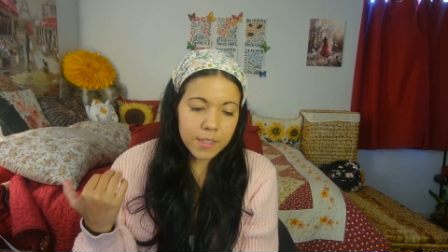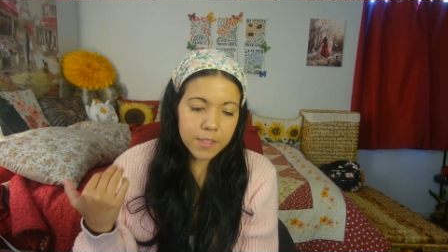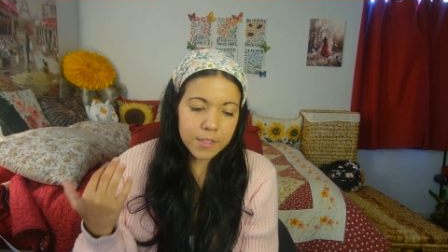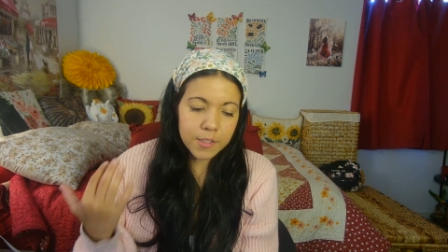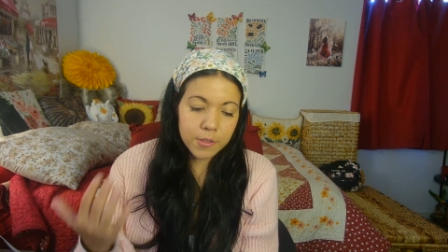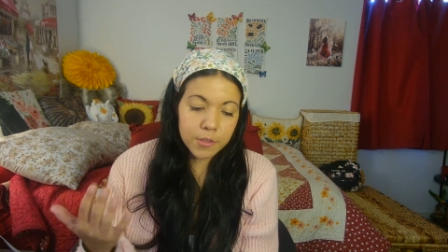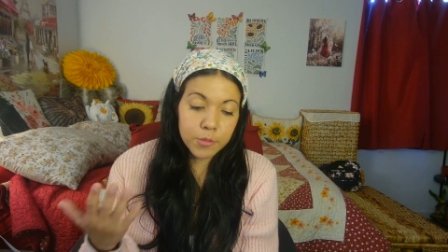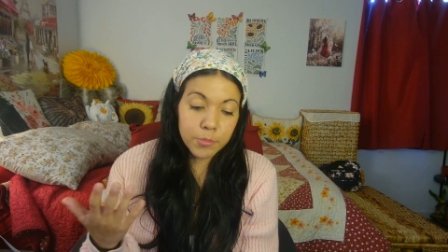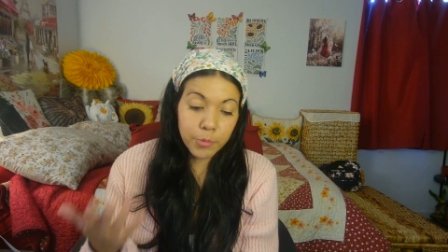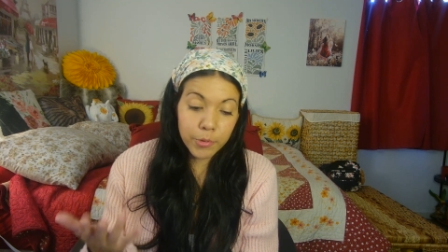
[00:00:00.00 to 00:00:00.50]

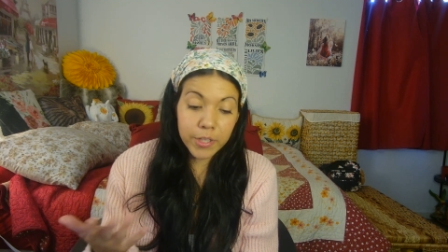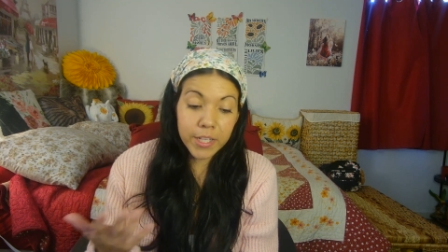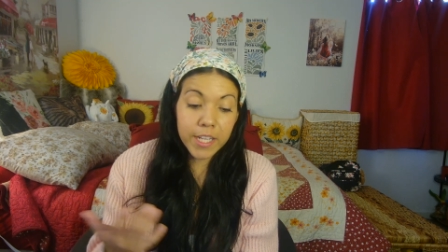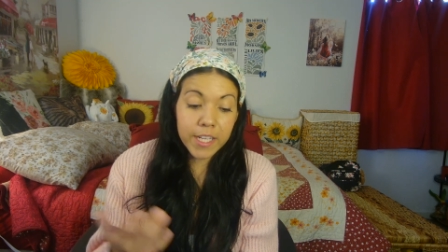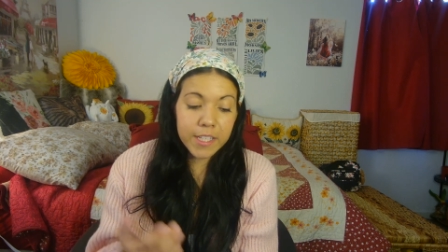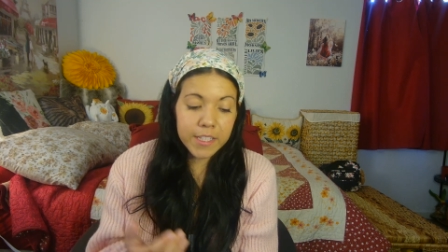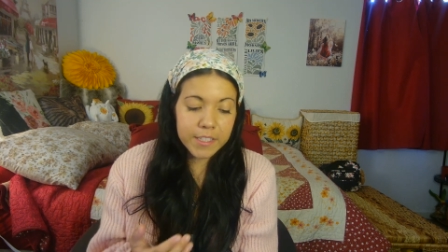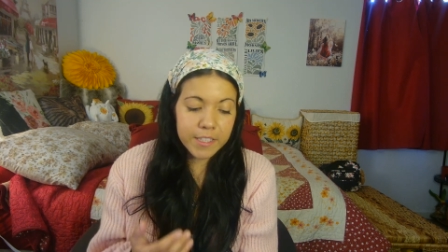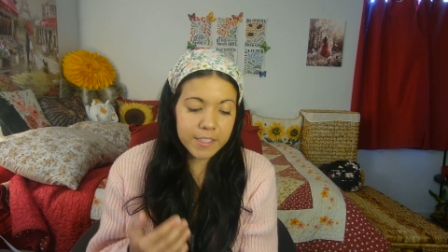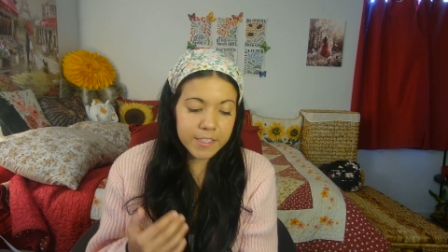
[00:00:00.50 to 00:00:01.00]
so it's
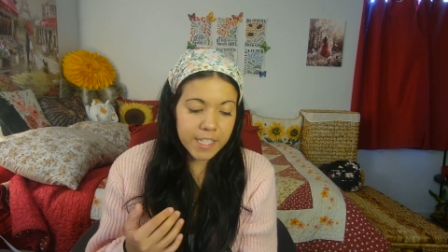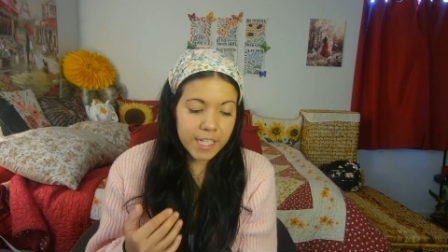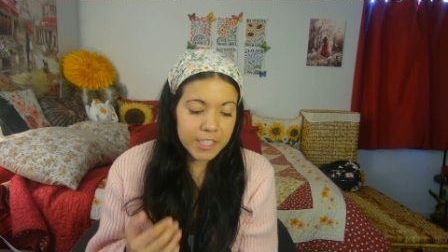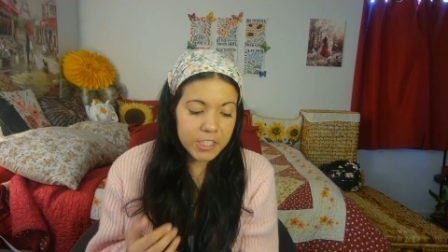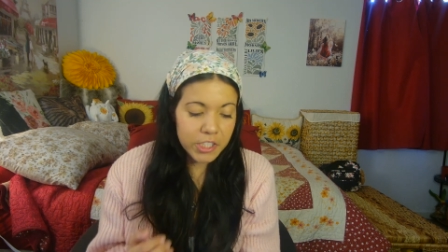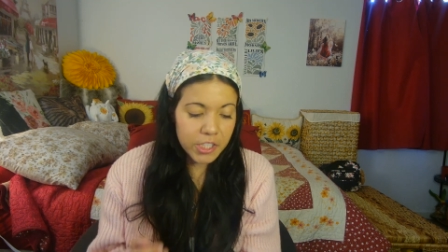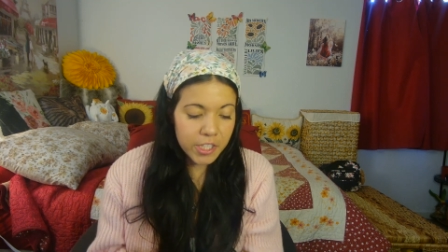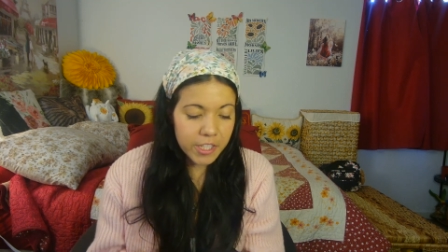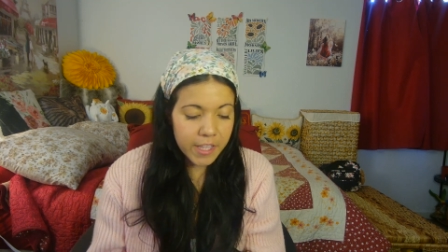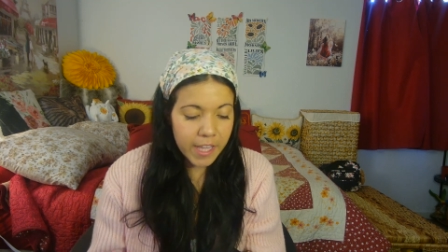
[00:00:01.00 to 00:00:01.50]
bringing
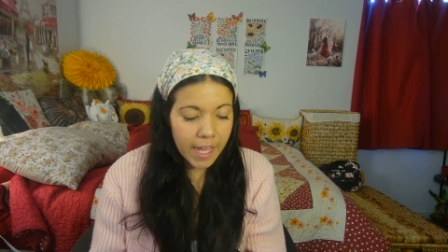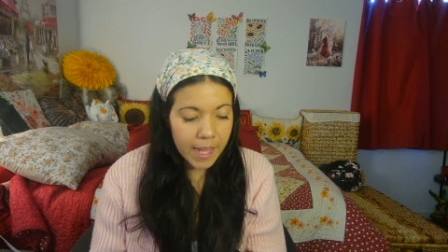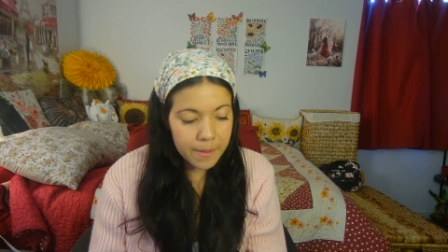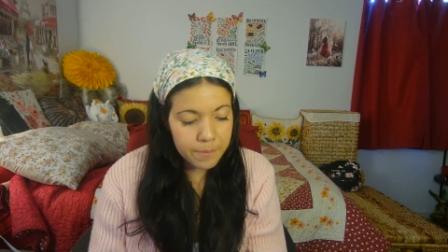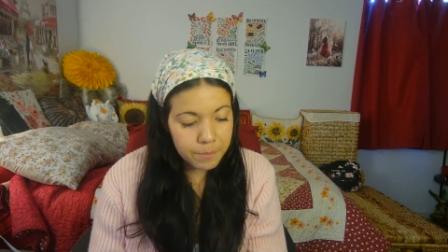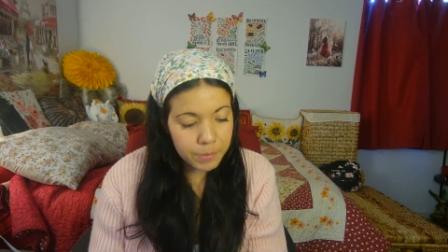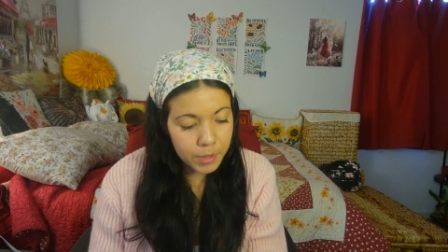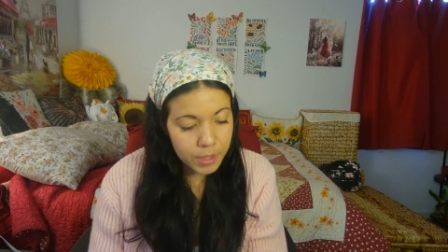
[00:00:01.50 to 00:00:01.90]
attention to that.